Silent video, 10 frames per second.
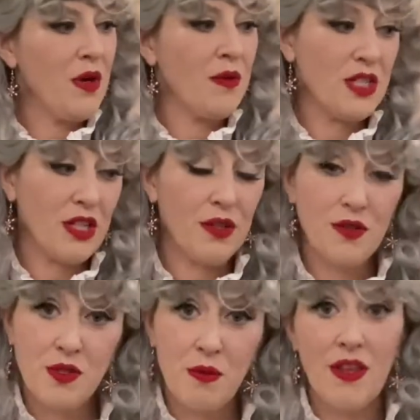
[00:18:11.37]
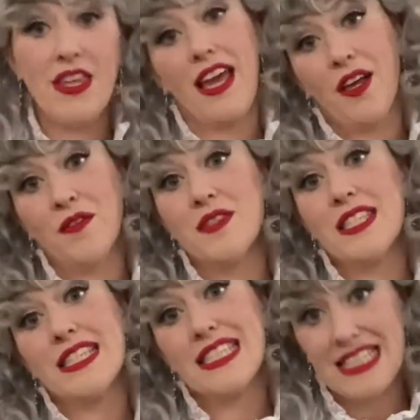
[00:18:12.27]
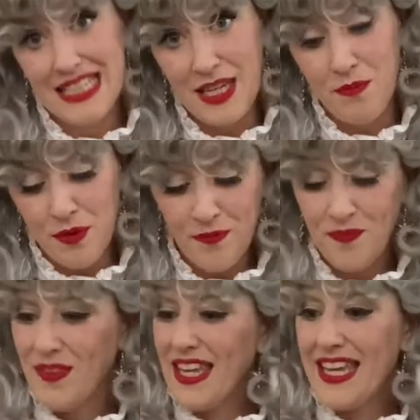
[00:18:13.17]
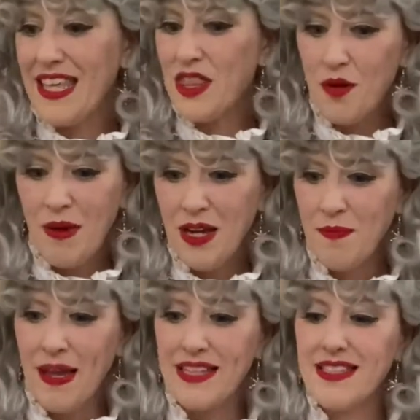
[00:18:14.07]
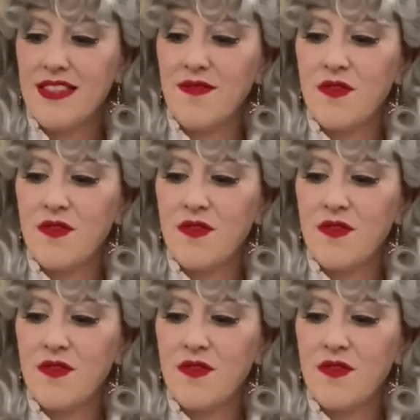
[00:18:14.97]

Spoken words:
which includes where the elves sleep, in their bunk beds.